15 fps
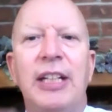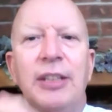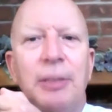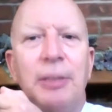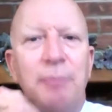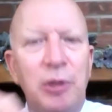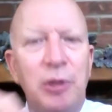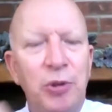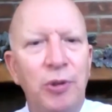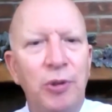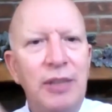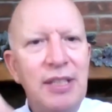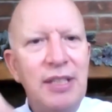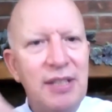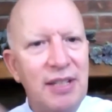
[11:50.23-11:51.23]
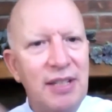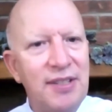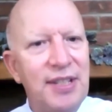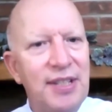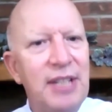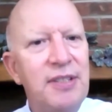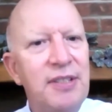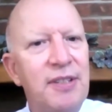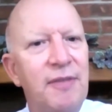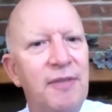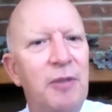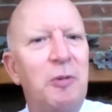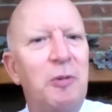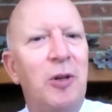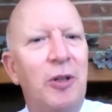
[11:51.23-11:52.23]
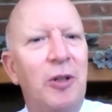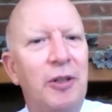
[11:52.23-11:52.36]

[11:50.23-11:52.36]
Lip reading: purest sense of the word